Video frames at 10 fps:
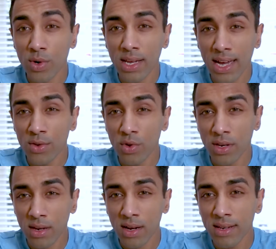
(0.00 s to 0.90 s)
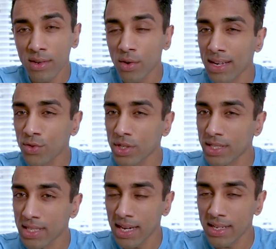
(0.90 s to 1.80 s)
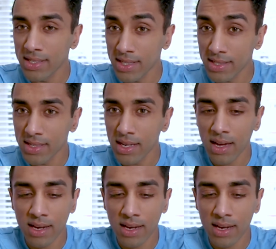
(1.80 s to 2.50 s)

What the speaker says: running Android 9 and not Android 10 just yet,